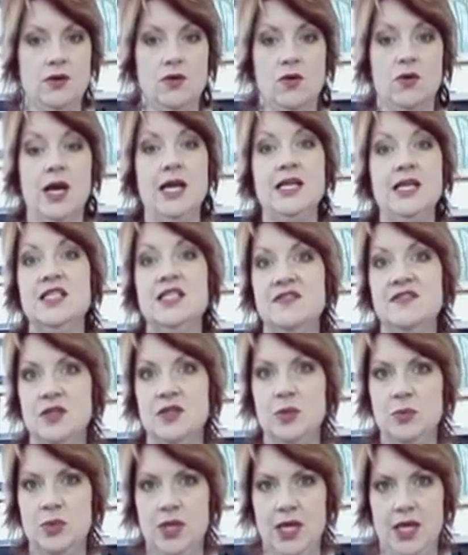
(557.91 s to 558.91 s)
or a
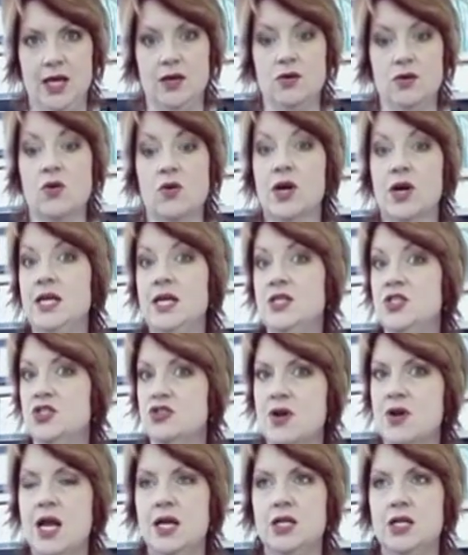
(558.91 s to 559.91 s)
different plan or a
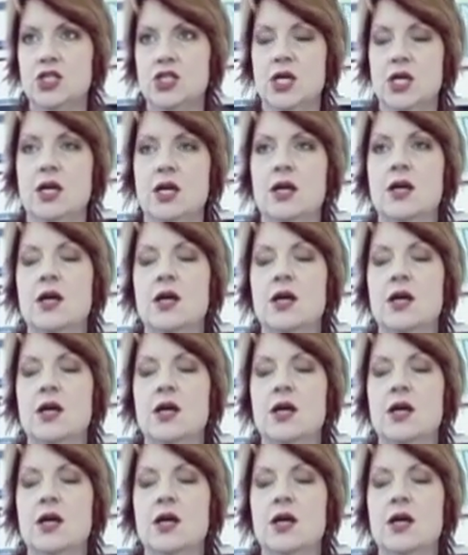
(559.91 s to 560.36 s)
strategy.